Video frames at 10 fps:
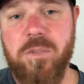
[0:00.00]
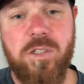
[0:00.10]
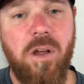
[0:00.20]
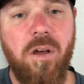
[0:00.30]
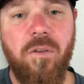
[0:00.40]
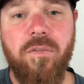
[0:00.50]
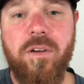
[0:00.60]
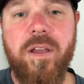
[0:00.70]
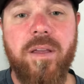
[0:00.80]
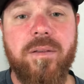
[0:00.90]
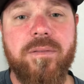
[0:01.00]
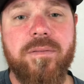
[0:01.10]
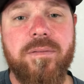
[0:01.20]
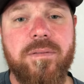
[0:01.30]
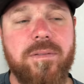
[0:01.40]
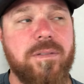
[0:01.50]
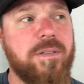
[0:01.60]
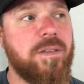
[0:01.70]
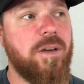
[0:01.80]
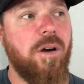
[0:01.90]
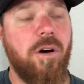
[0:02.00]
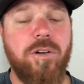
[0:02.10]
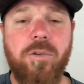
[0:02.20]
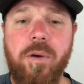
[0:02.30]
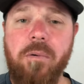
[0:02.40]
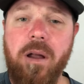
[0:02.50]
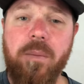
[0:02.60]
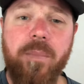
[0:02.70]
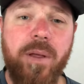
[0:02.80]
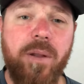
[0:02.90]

It's all free. Or do we want to